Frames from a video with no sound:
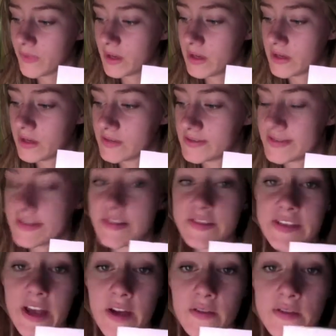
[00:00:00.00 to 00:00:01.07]
is the
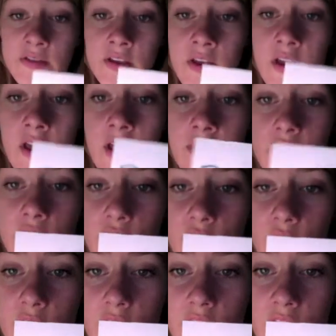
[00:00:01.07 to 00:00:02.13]
sounds that are
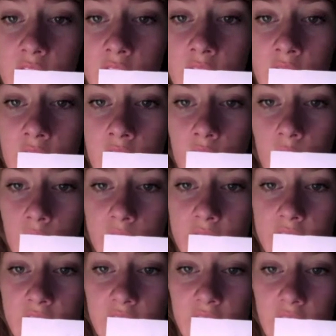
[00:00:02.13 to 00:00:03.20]
created when
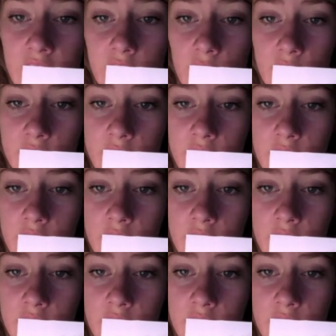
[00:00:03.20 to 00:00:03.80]
the aortic